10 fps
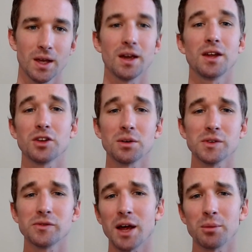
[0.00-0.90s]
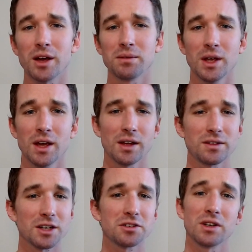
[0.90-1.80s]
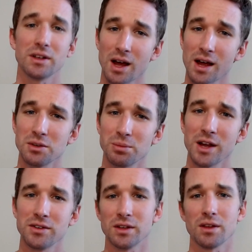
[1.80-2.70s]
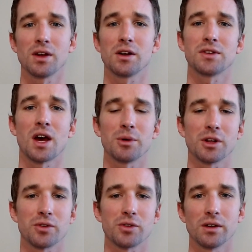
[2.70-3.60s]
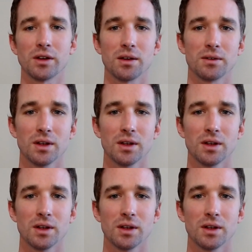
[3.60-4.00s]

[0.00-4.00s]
In terms of timeline, it's actually not surprising that there has not been a trailer yet.